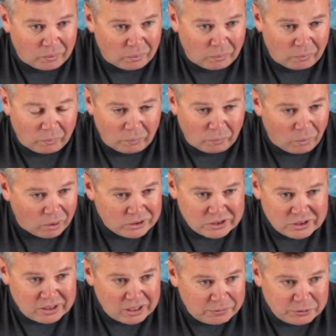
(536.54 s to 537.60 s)
what
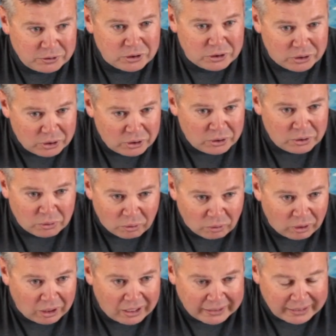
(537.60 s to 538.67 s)
stuff to do, or
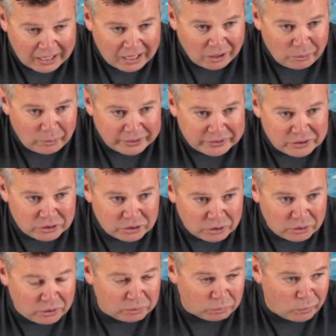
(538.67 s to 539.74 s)
like how quick to
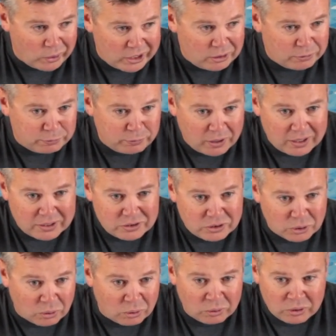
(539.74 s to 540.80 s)
do it, where to find
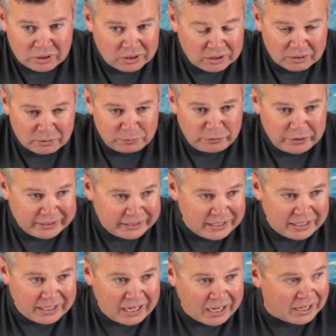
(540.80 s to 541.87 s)
your
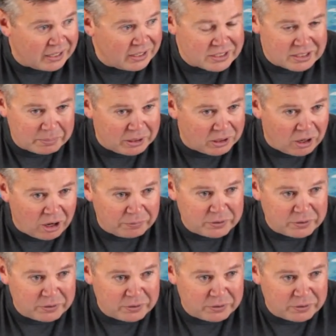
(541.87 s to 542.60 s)
freaking cutters. I mean, half